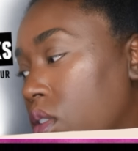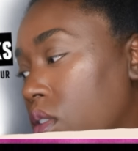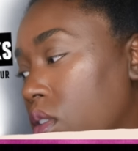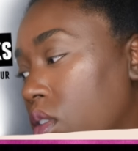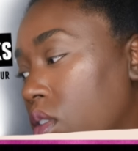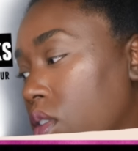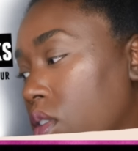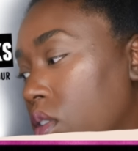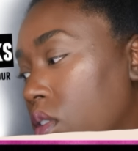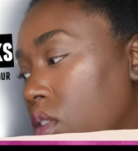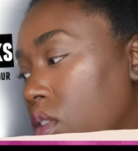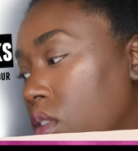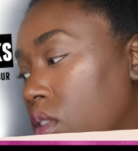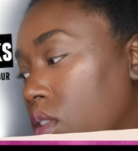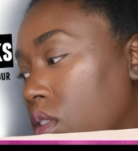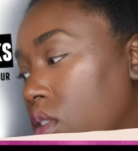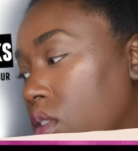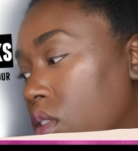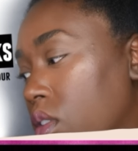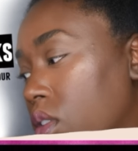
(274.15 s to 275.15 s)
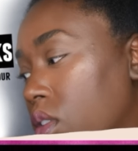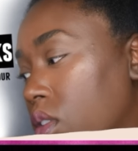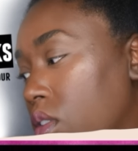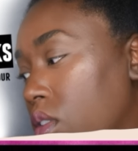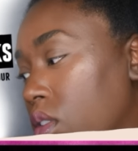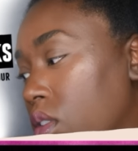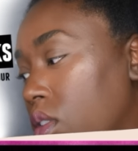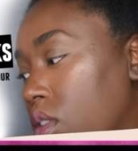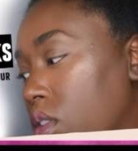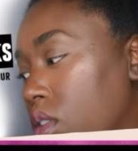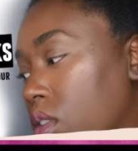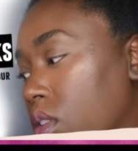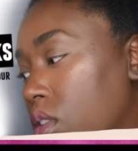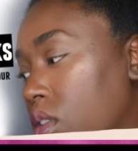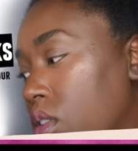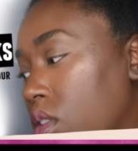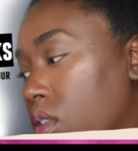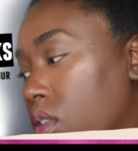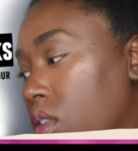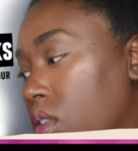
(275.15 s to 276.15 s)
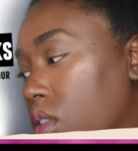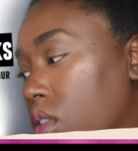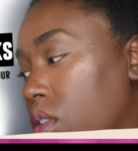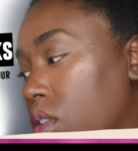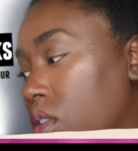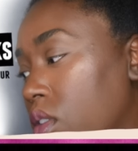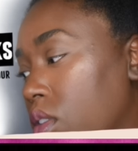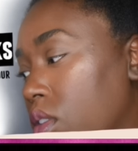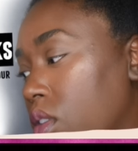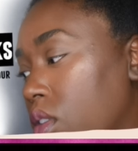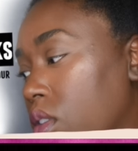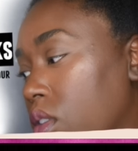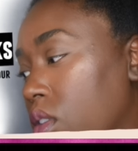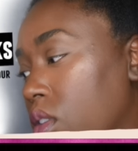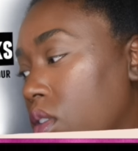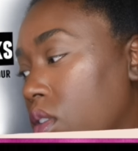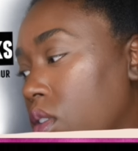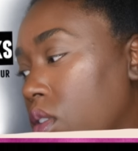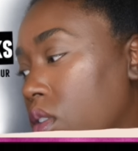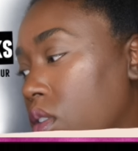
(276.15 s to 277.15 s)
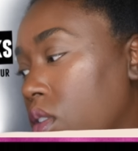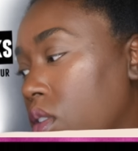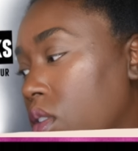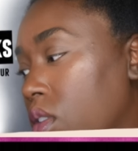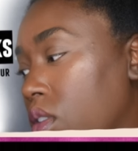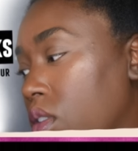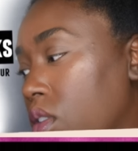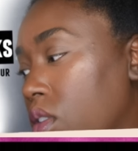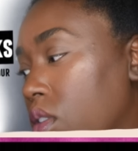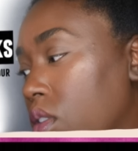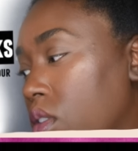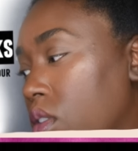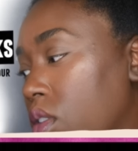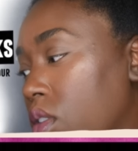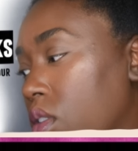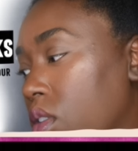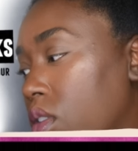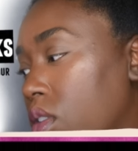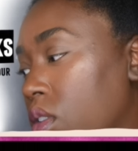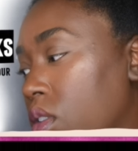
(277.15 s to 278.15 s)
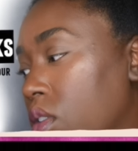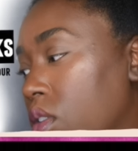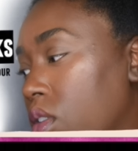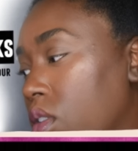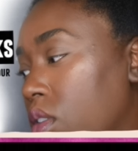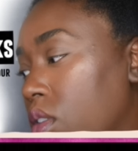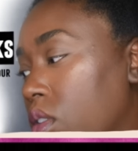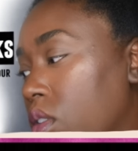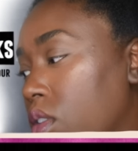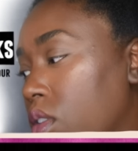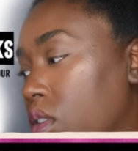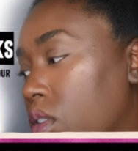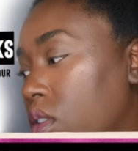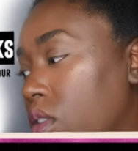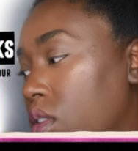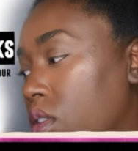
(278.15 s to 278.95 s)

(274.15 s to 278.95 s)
and comment down below for any ideas on the next tutorial. Alright guys, see next time. Bye.